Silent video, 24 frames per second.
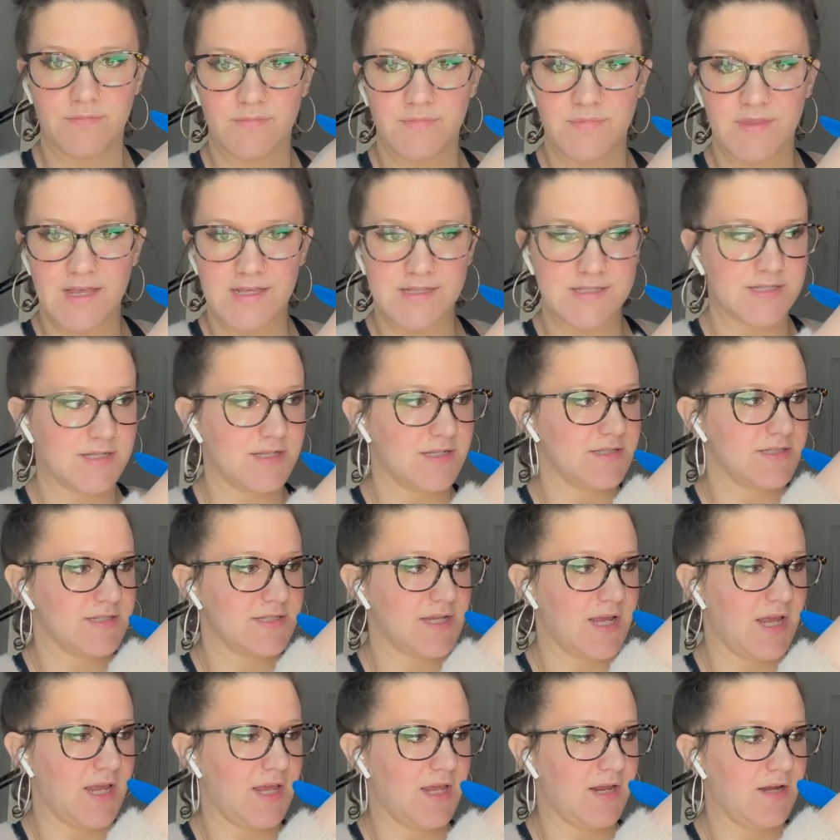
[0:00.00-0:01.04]
That's
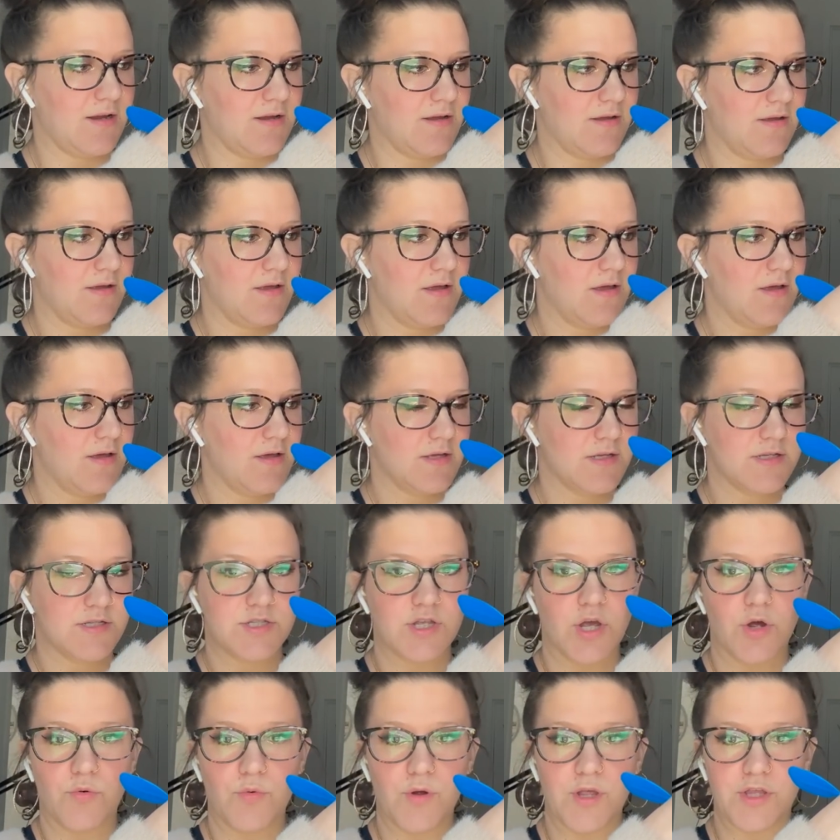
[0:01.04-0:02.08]
insane.
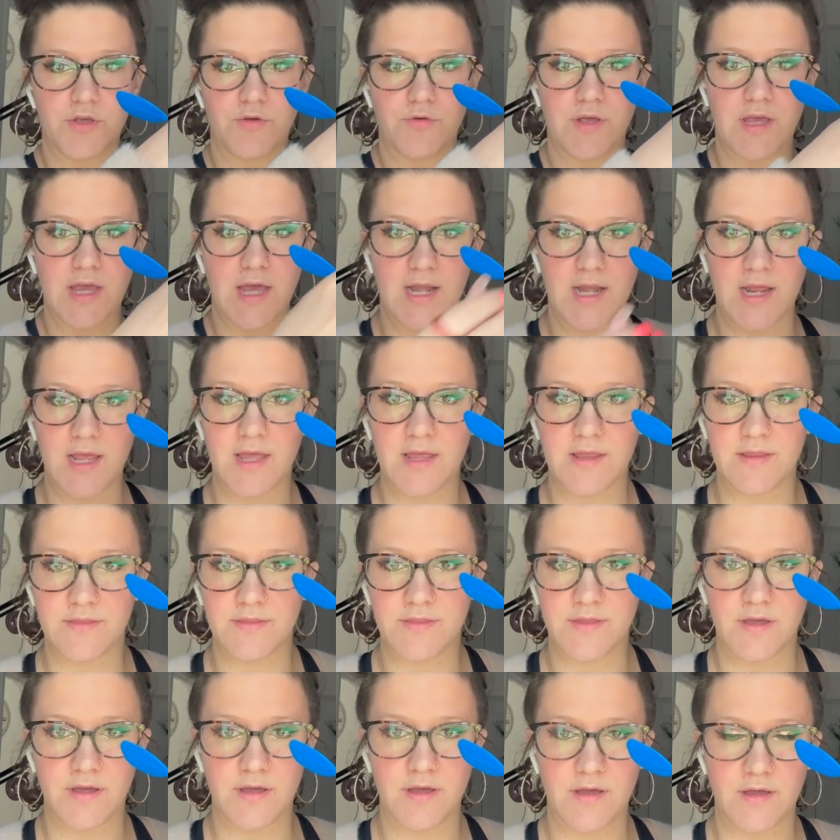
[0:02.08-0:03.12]
So when you get it,
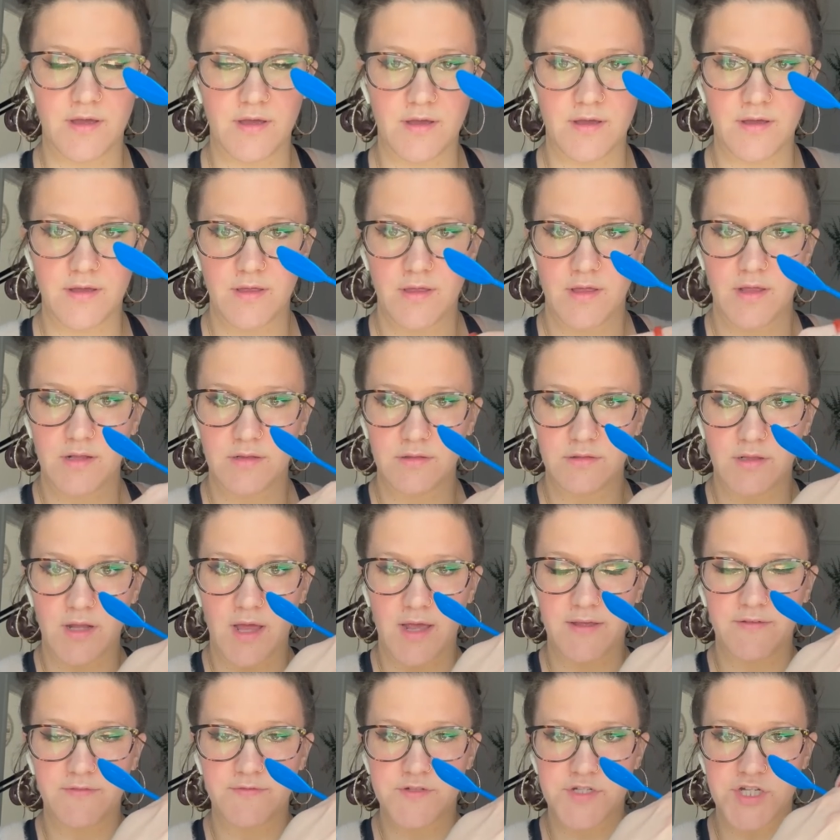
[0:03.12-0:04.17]
the
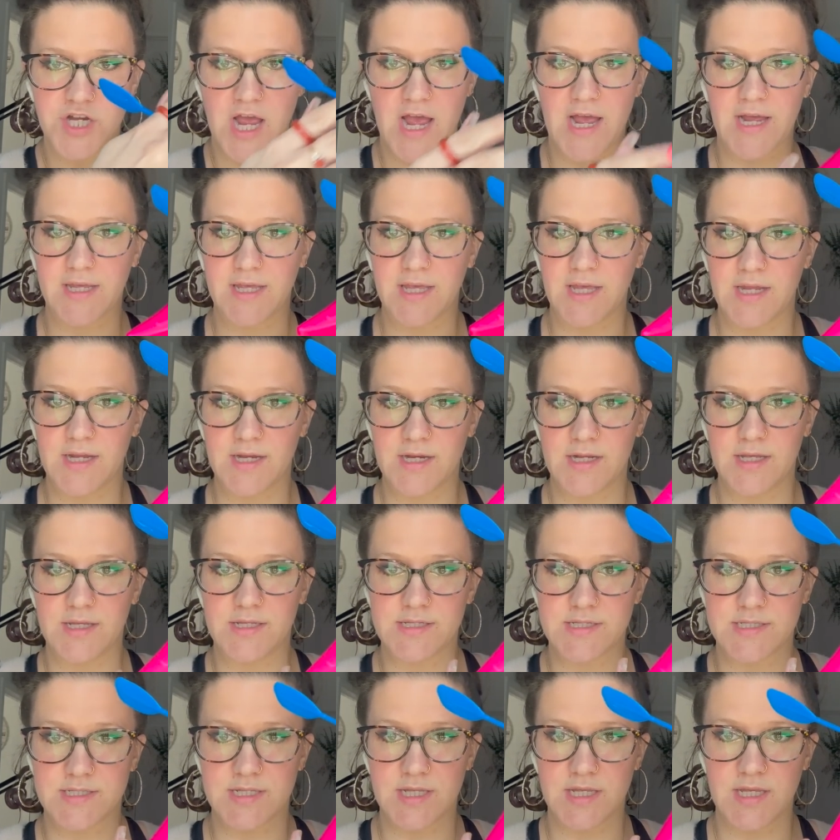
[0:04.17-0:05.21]
life jacket
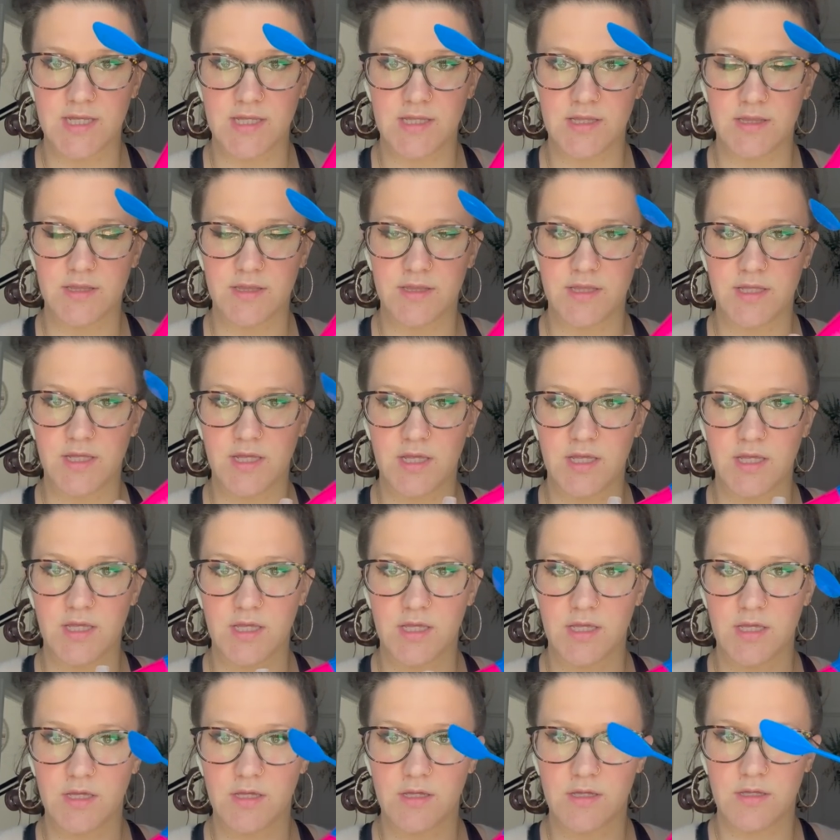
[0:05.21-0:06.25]
is in the